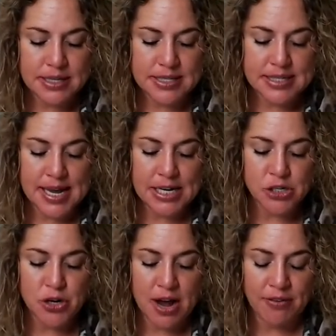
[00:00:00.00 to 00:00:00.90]
State
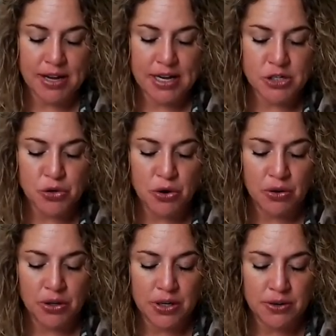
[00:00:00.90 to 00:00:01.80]
traffic
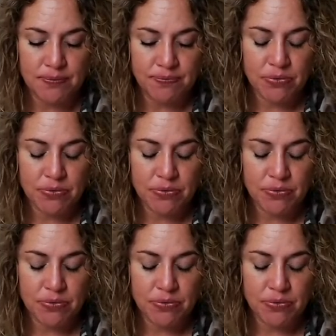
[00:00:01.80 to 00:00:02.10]
controller.